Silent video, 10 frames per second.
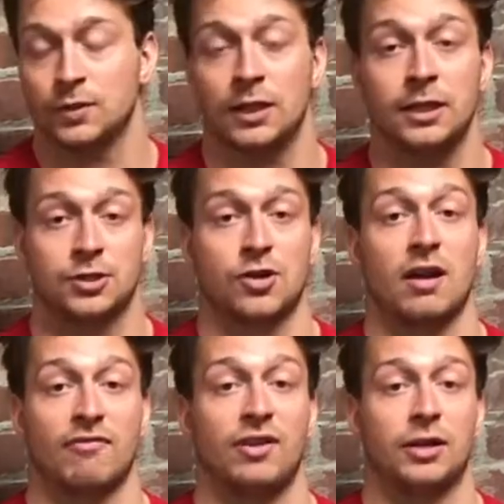you need to try to
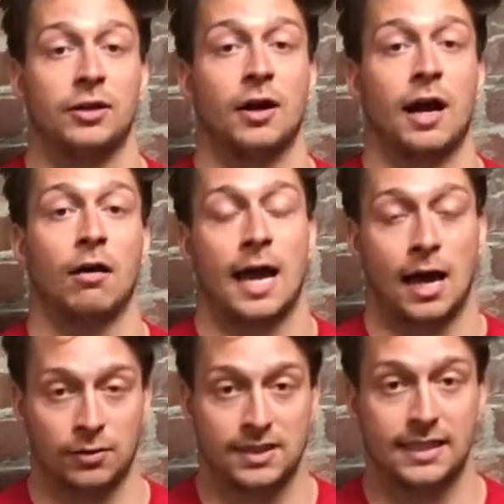figure out
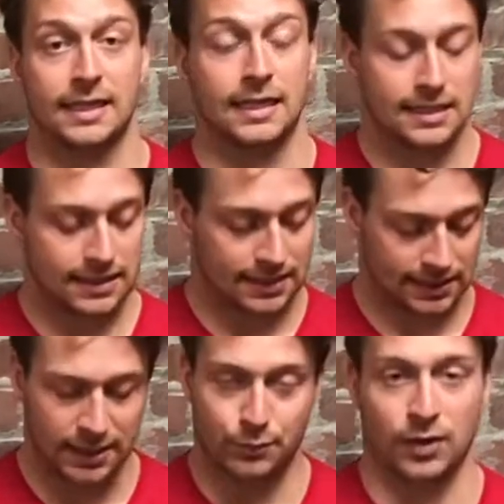how to get
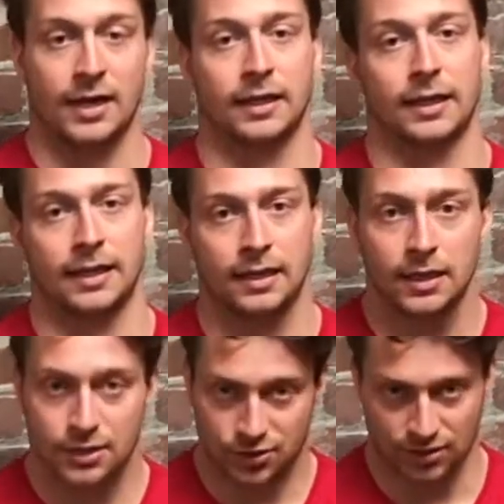sleep regulated,
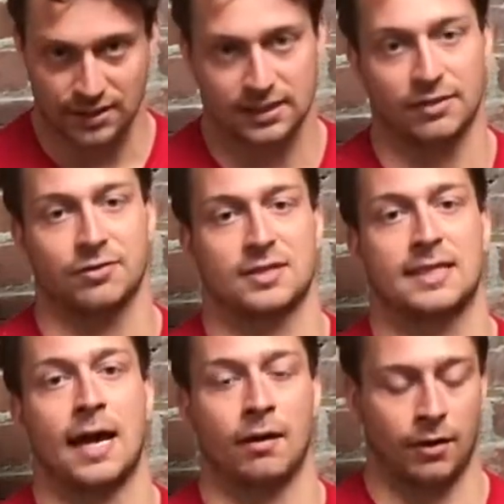stress levels down,